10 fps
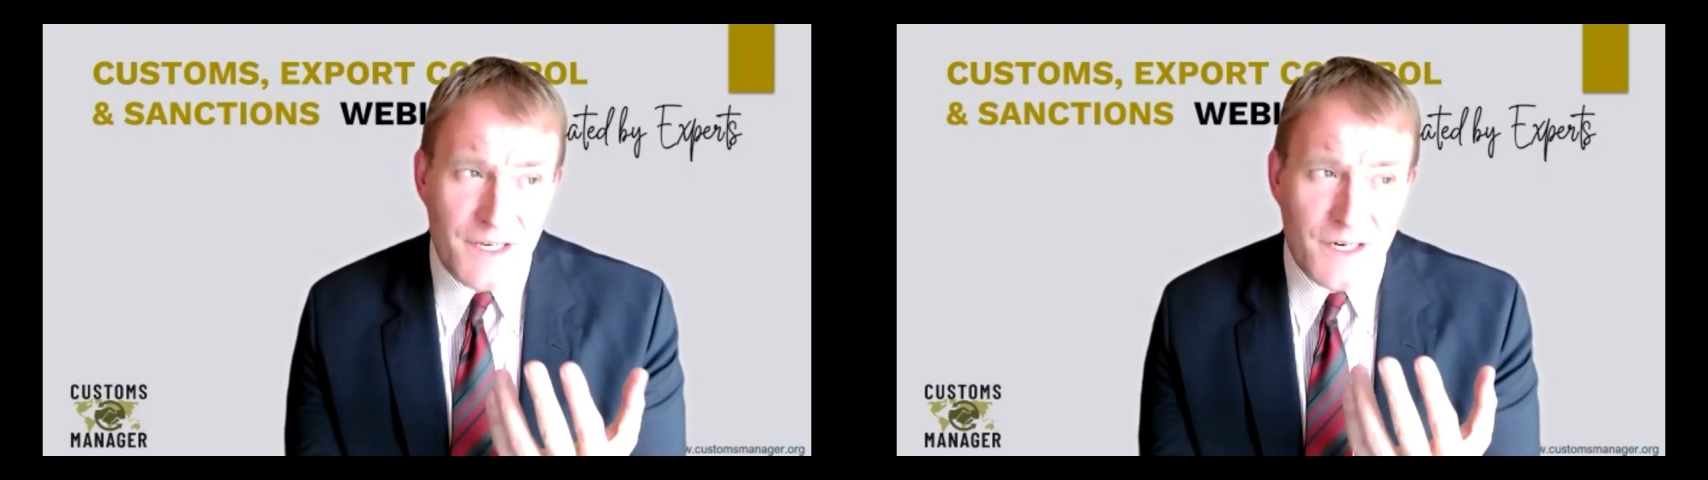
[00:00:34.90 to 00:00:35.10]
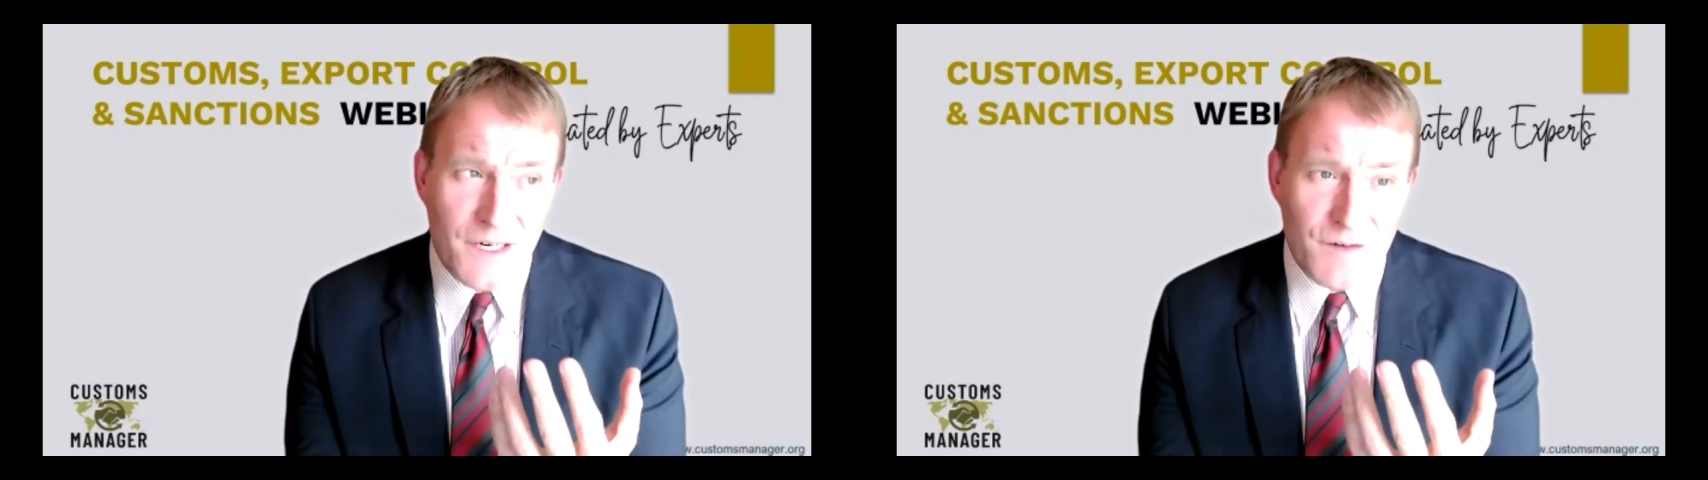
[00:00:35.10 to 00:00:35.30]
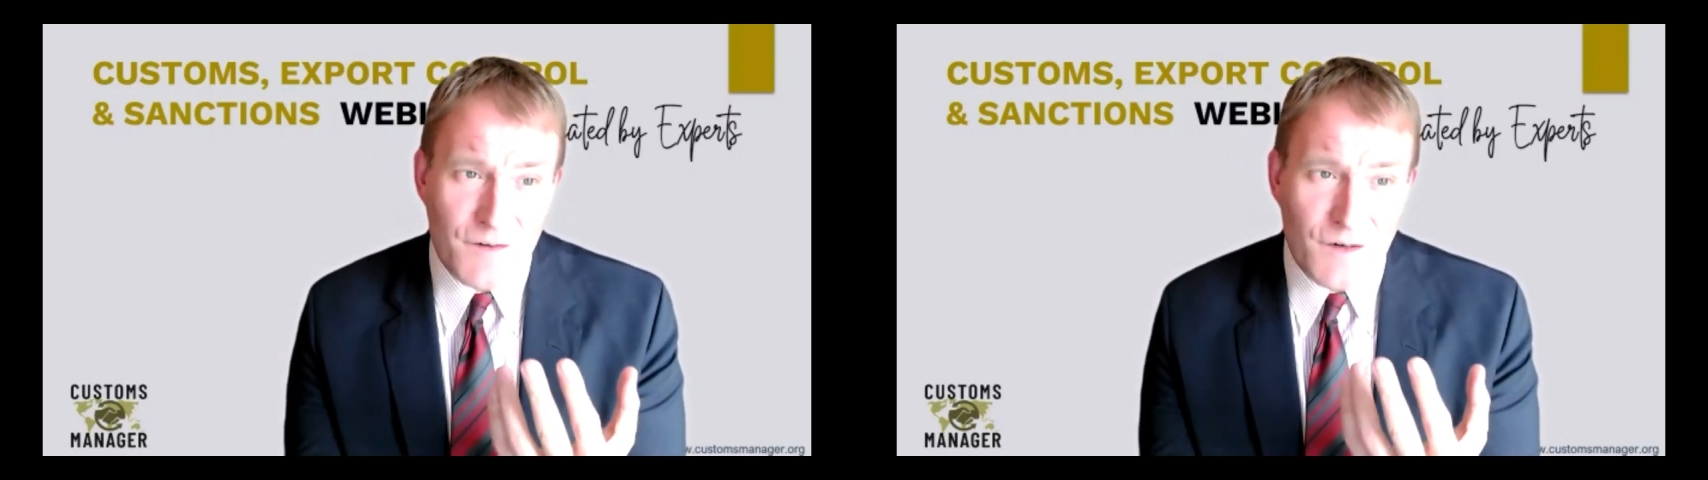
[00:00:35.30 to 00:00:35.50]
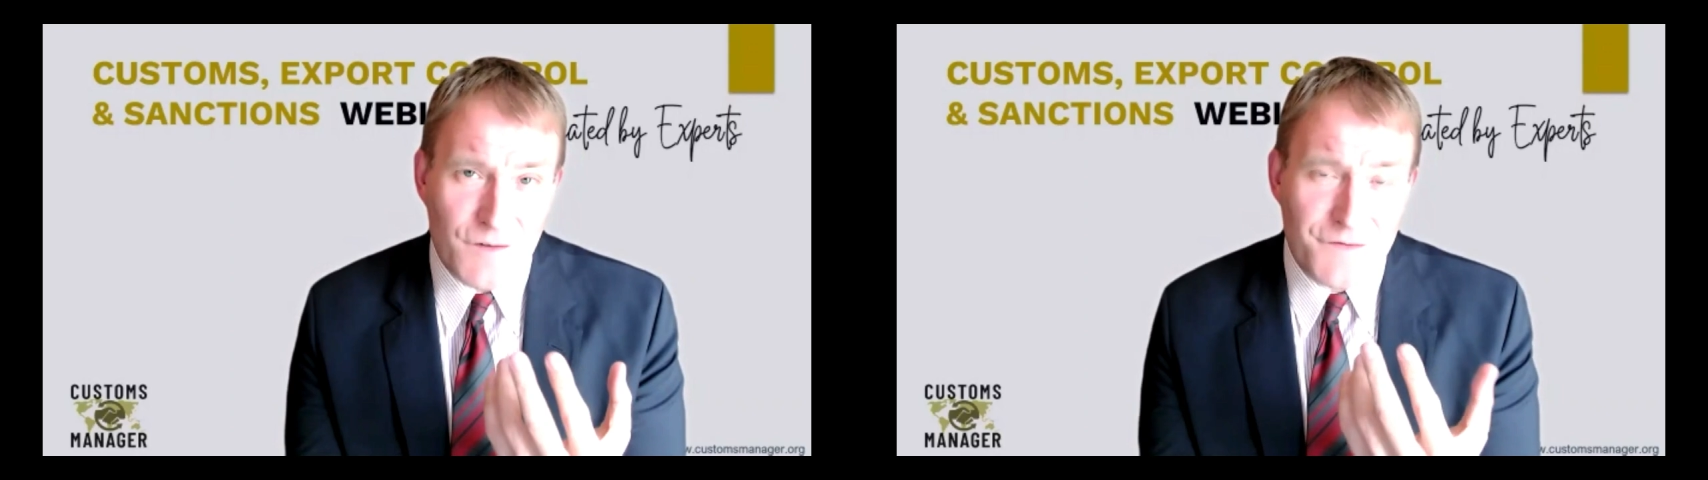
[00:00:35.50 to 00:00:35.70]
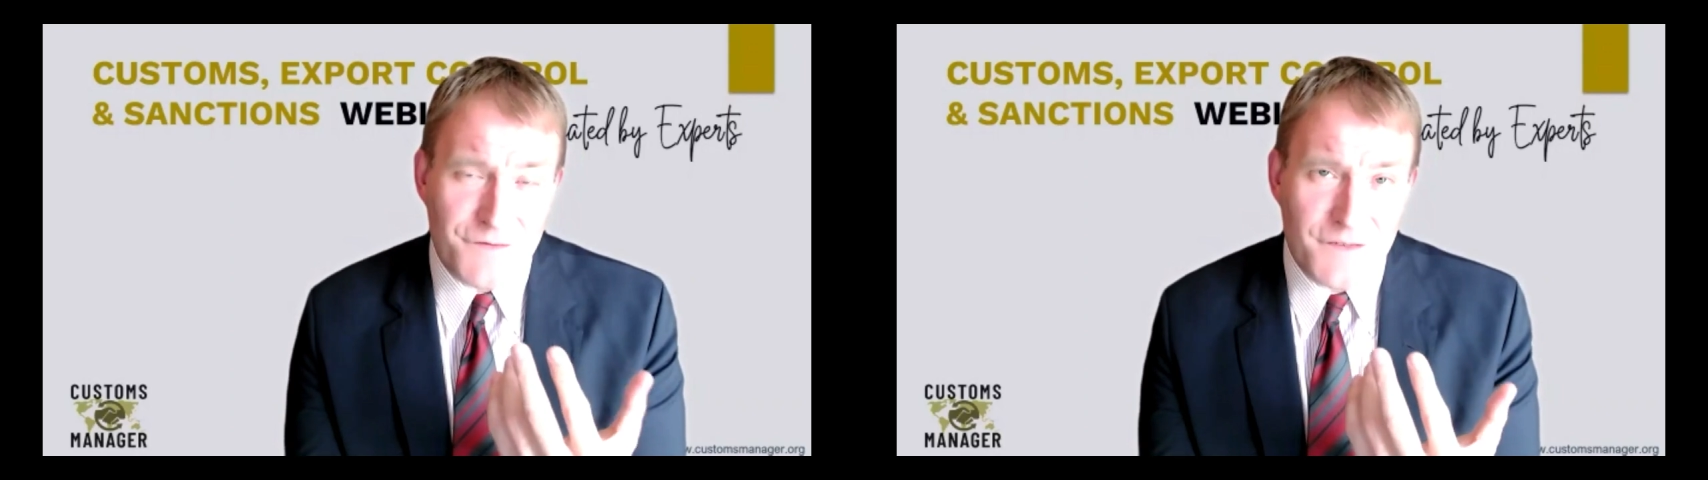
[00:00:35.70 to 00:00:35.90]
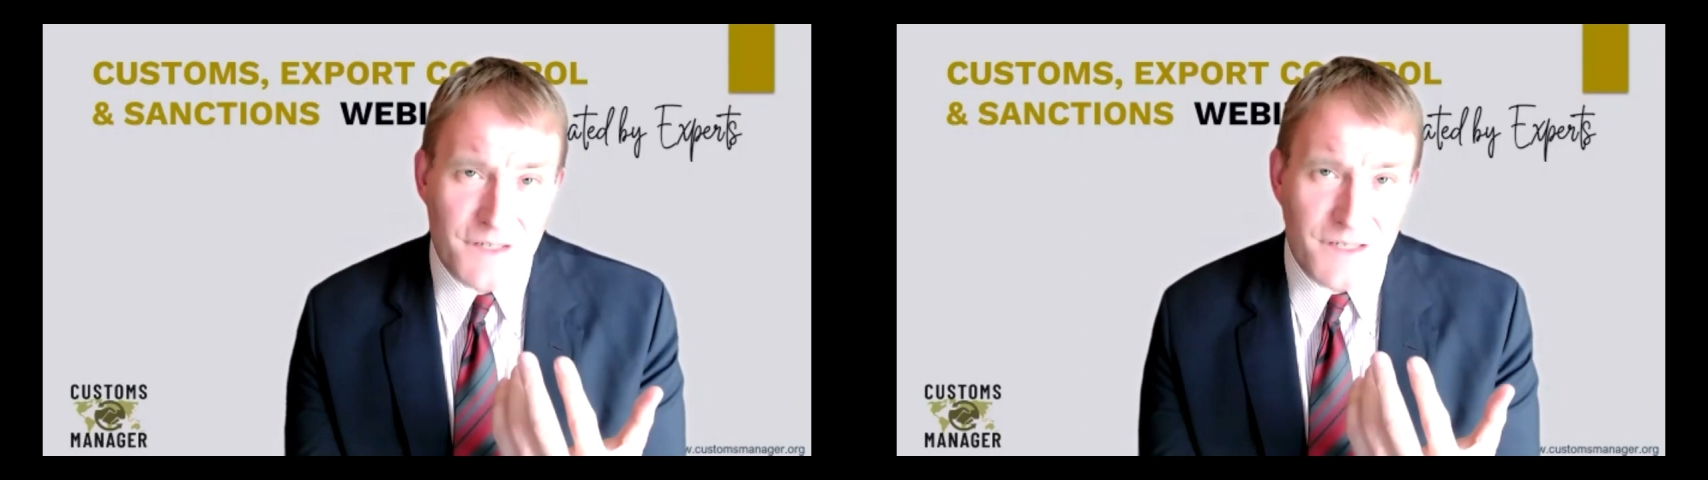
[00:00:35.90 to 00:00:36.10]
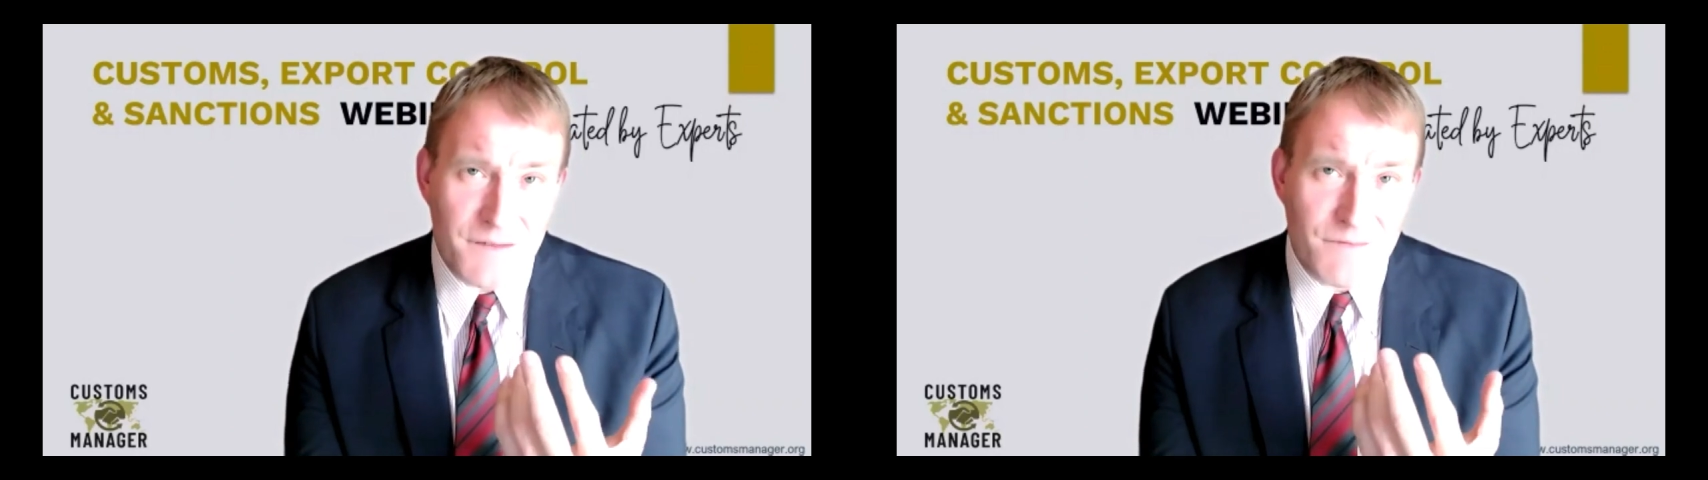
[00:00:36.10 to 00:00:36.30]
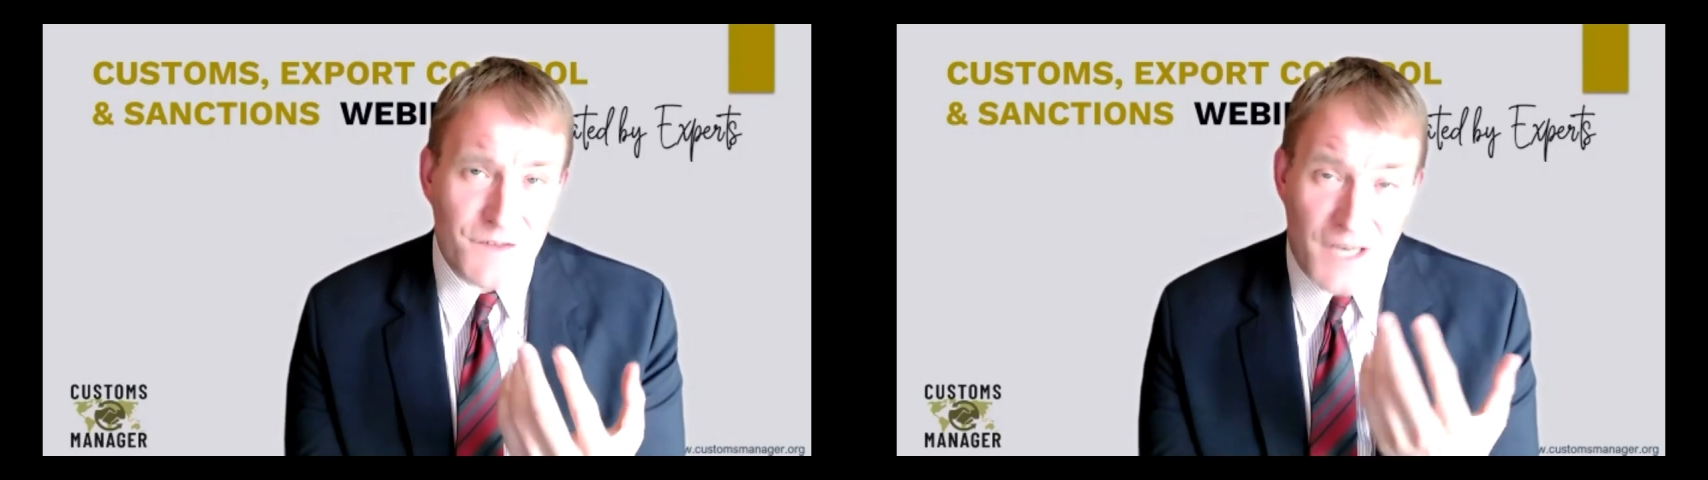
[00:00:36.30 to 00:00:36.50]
a